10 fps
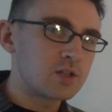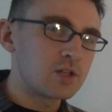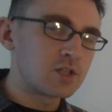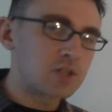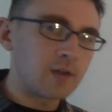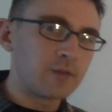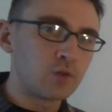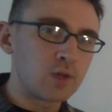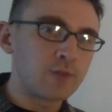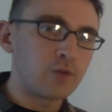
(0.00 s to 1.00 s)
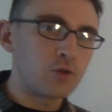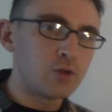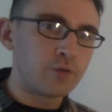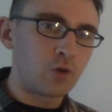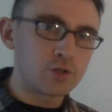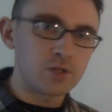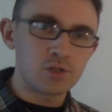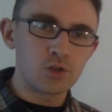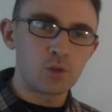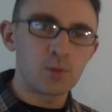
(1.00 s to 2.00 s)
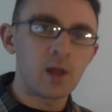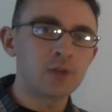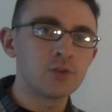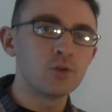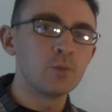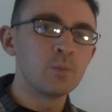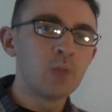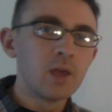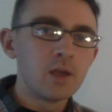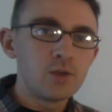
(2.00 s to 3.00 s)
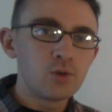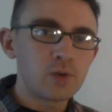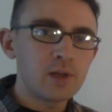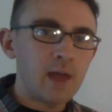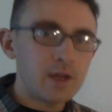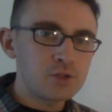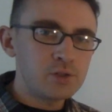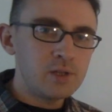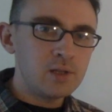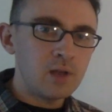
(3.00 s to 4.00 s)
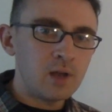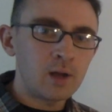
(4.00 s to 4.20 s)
instead of looking for universities to apply to, you can actually